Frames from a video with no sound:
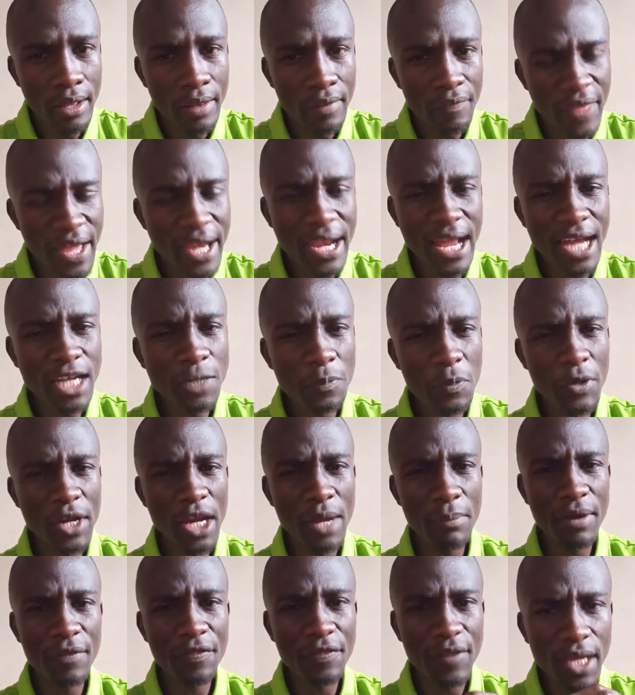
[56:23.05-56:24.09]
Then at point
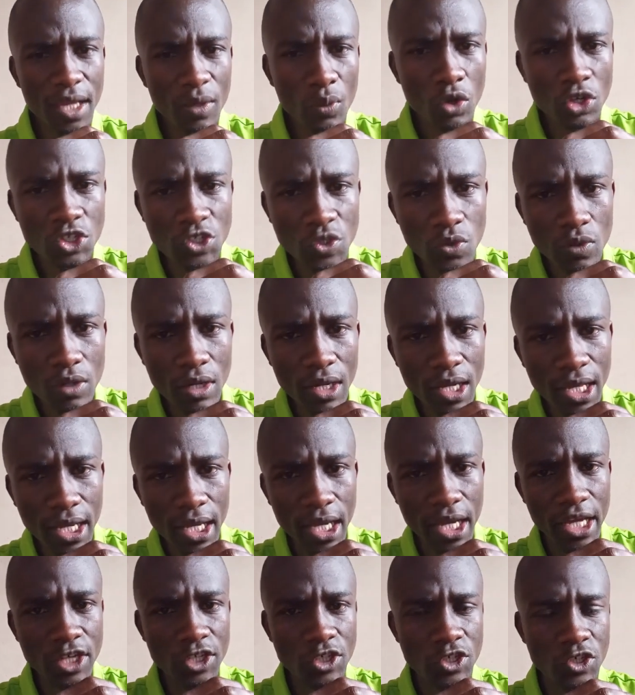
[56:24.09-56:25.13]
number 3, what should
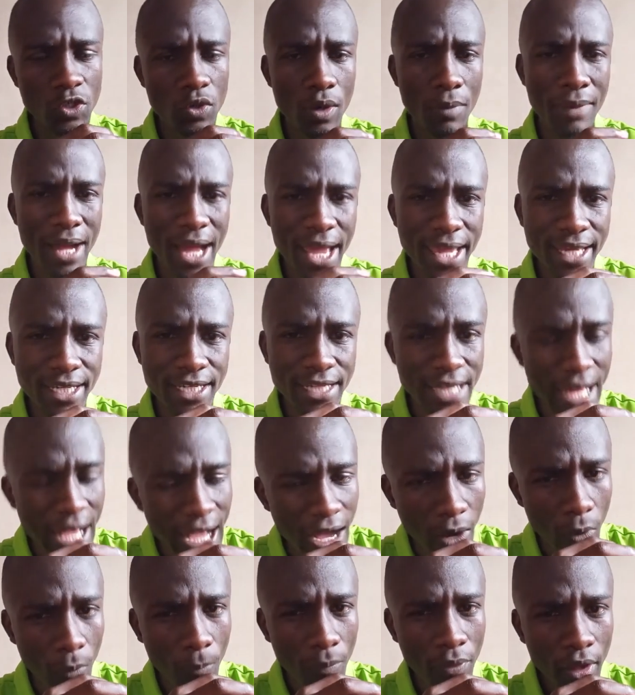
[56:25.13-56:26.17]
linger into your mind
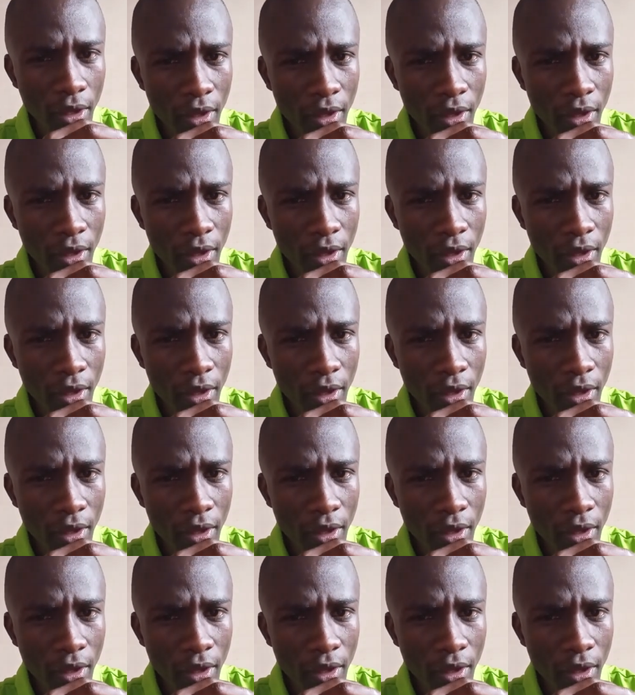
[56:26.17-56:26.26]
now?